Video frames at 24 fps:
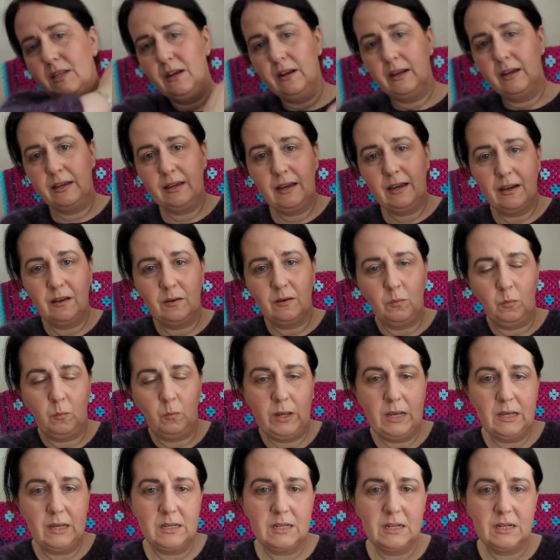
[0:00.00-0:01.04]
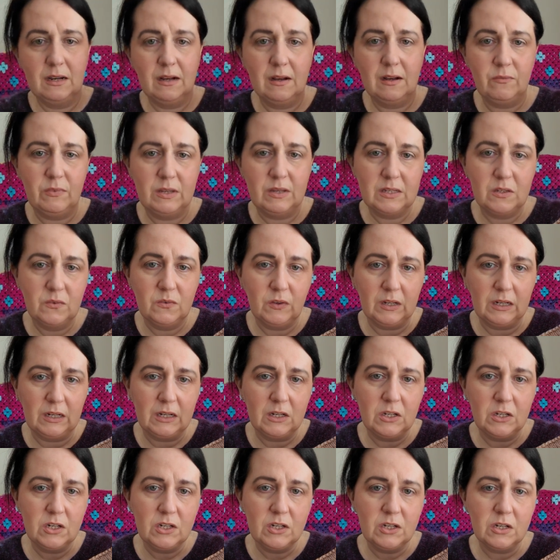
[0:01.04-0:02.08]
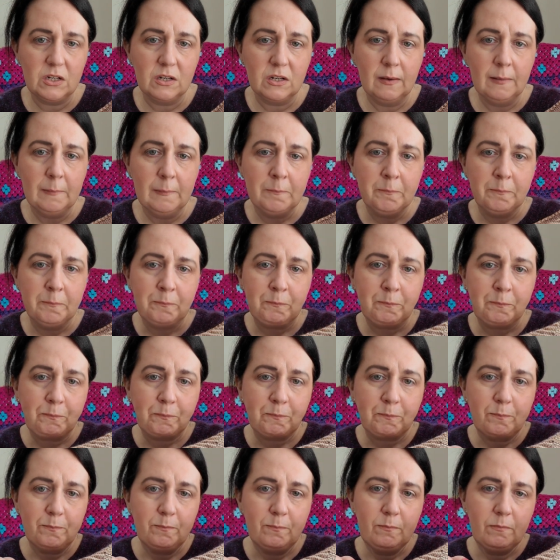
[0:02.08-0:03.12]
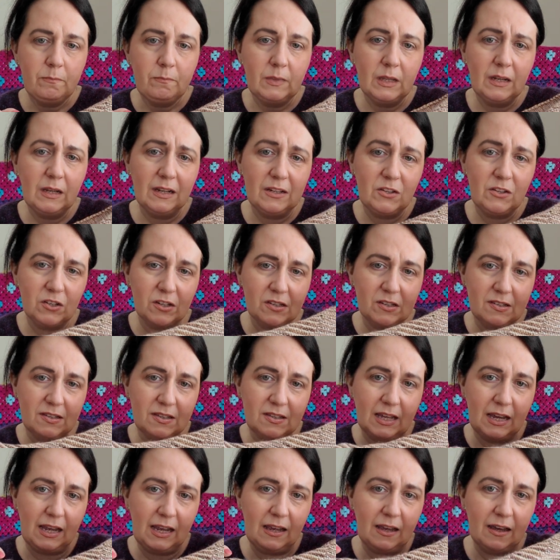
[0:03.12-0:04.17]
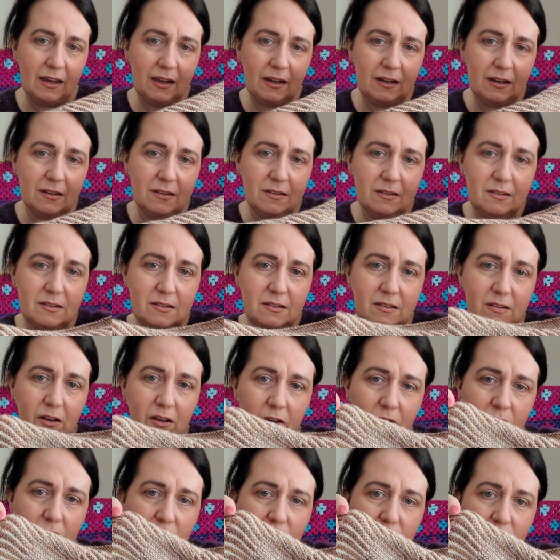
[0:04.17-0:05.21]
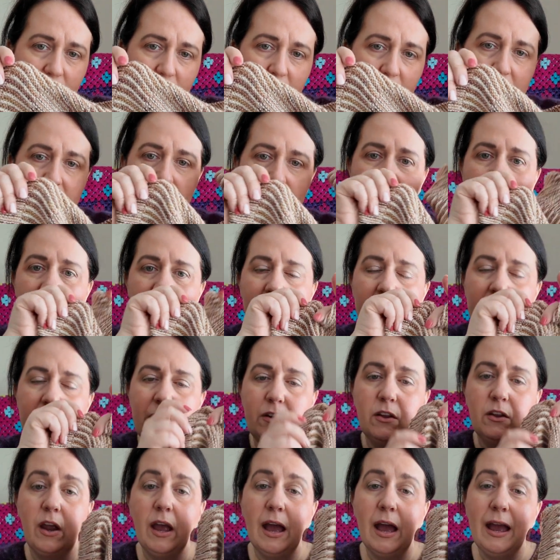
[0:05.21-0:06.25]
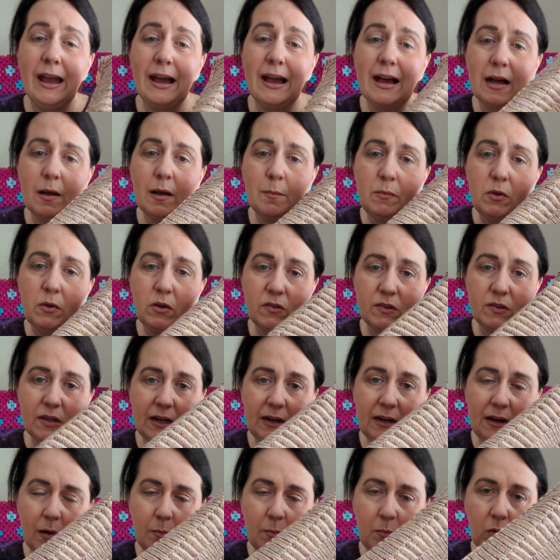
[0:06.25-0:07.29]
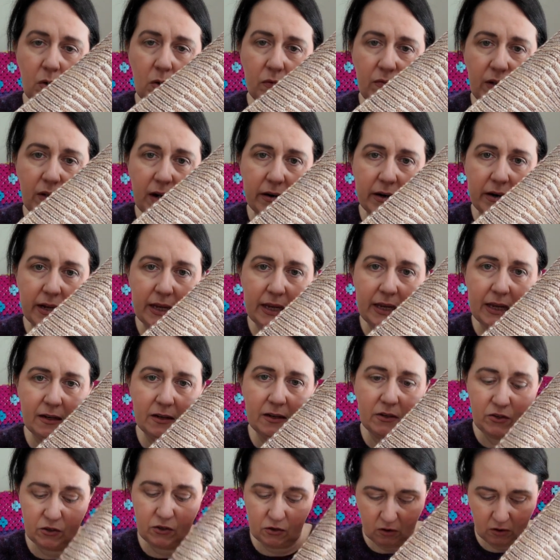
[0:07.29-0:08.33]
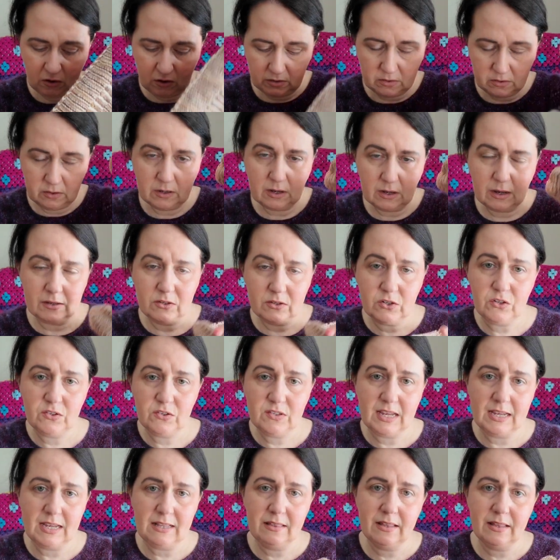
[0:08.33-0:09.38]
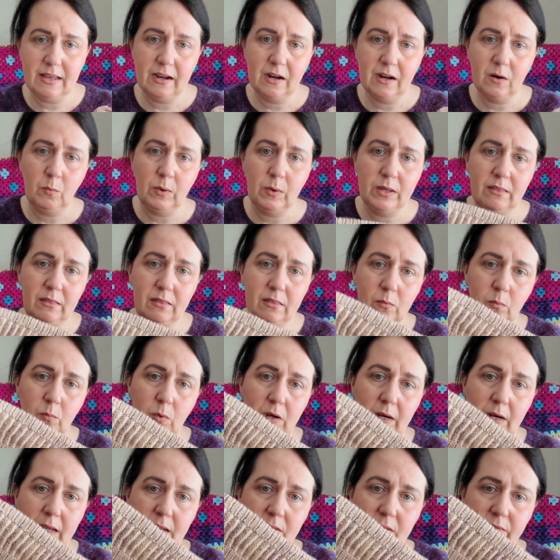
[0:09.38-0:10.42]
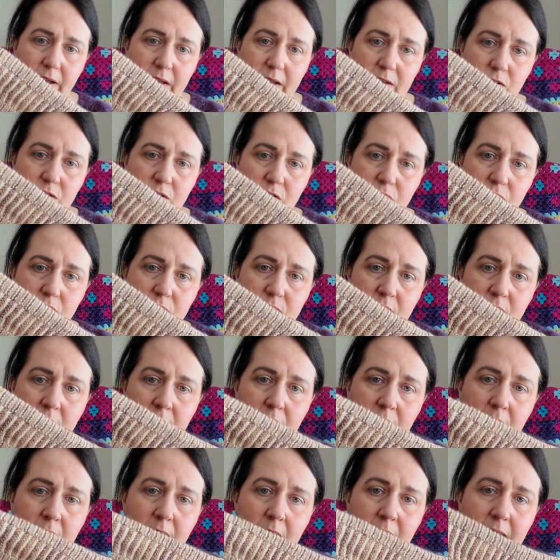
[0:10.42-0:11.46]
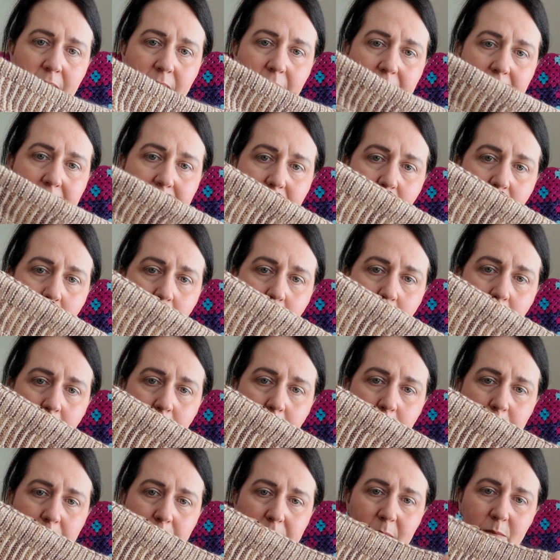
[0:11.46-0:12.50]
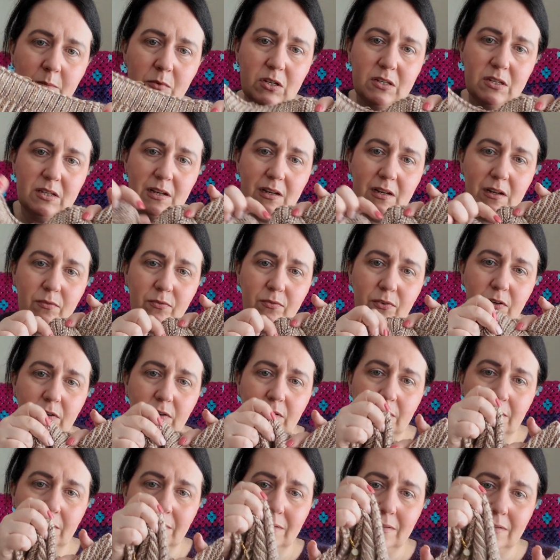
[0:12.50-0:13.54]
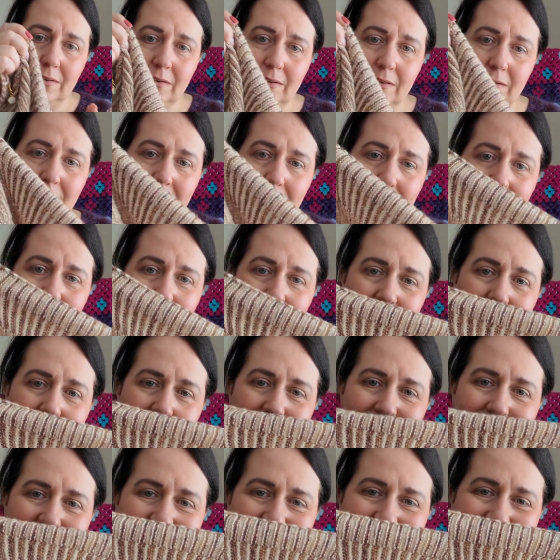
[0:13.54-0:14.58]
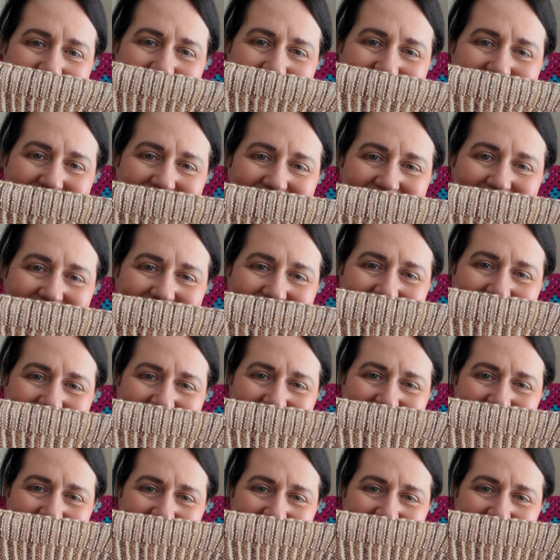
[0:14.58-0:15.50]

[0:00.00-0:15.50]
and I can't wait to have this finished. I just think it is such a stunning. Now I am using a more variegated yarn, as you've seen there with the Woolly Adventures, but I'm just loving the design.